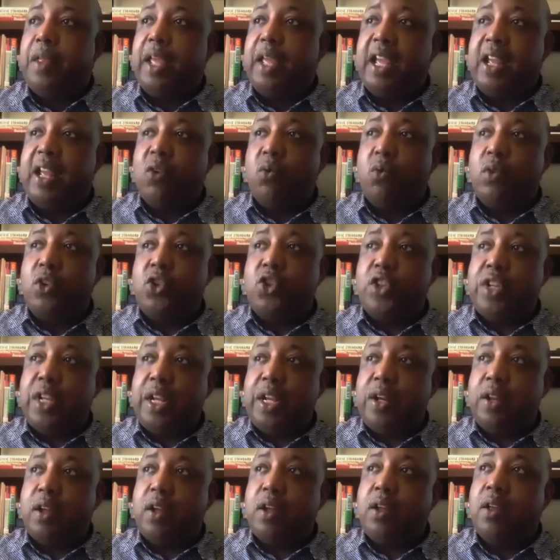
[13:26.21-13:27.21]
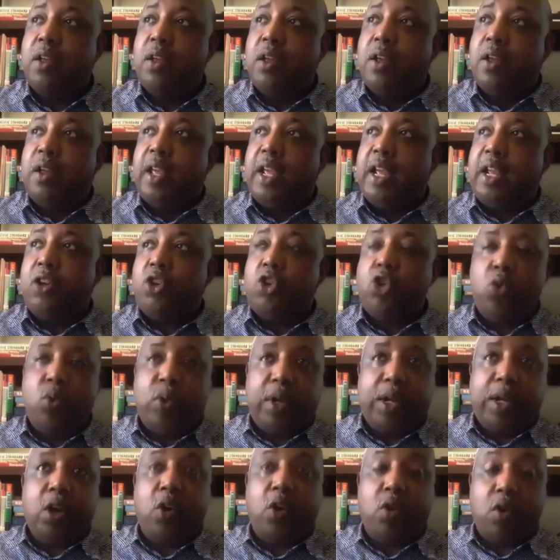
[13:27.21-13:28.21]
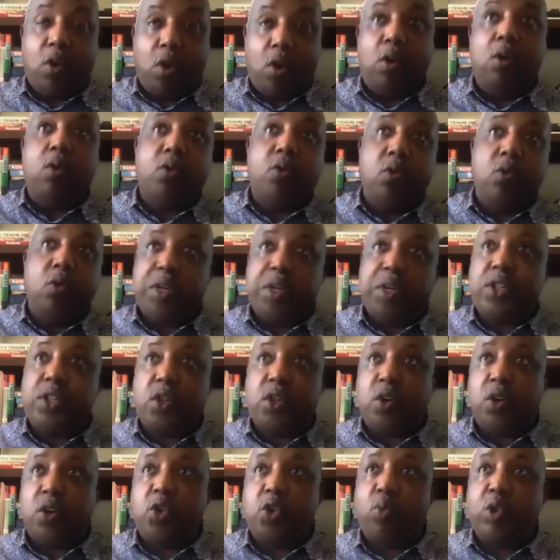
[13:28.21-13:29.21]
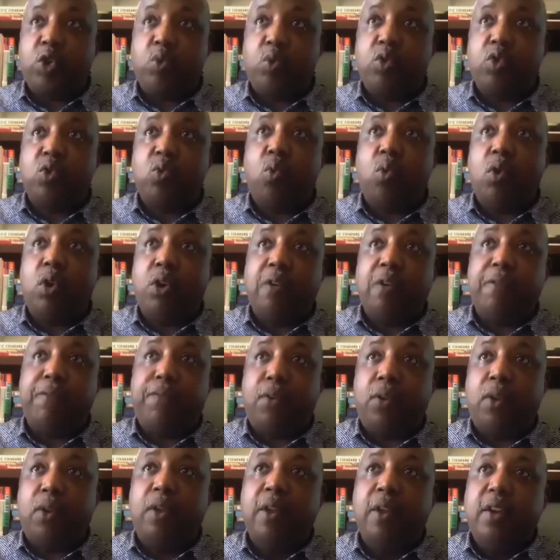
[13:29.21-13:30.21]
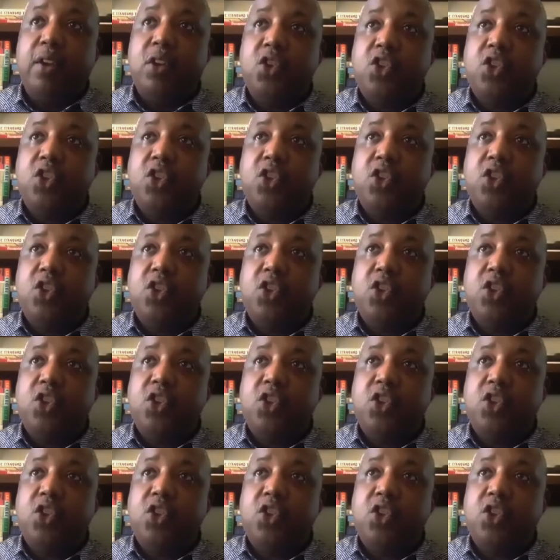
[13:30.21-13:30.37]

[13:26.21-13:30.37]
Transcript: And Regina, in doing her own research, which was wonderful,